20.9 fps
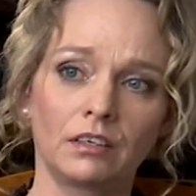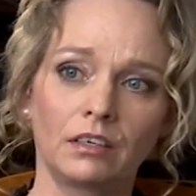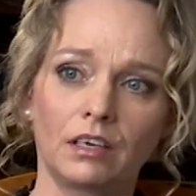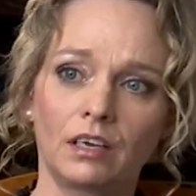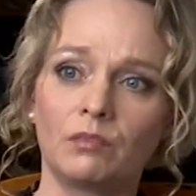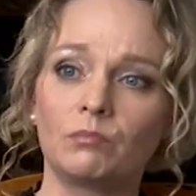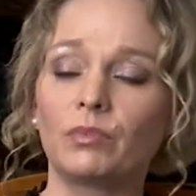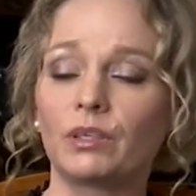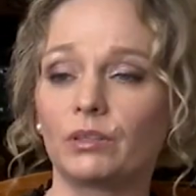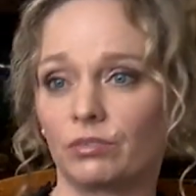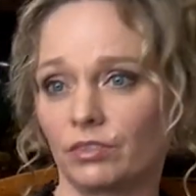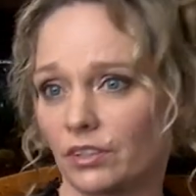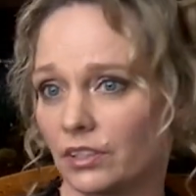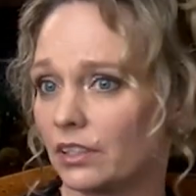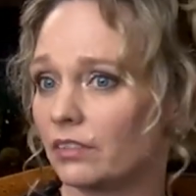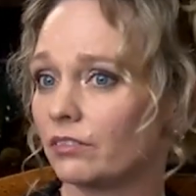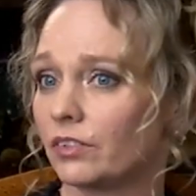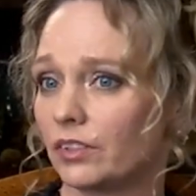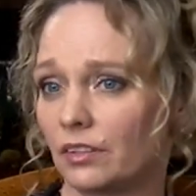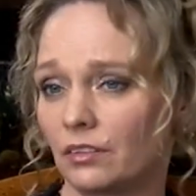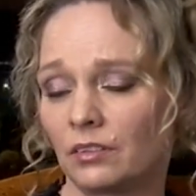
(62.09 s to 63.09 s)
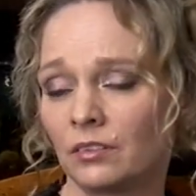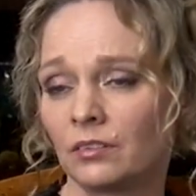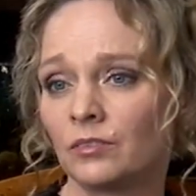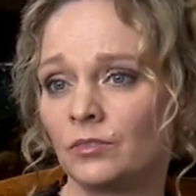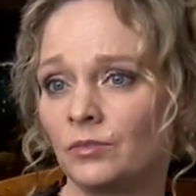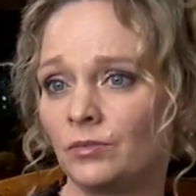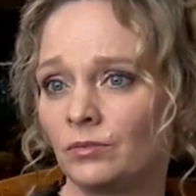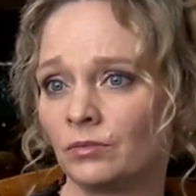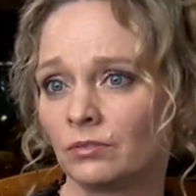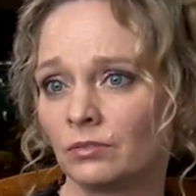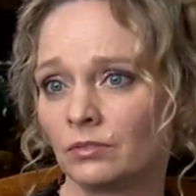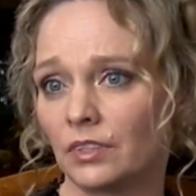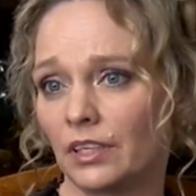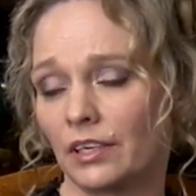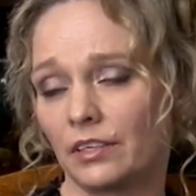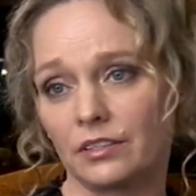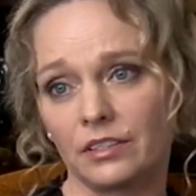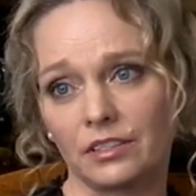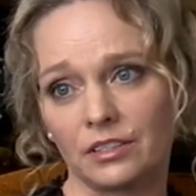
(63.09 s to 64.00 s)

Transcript: and be forgiven and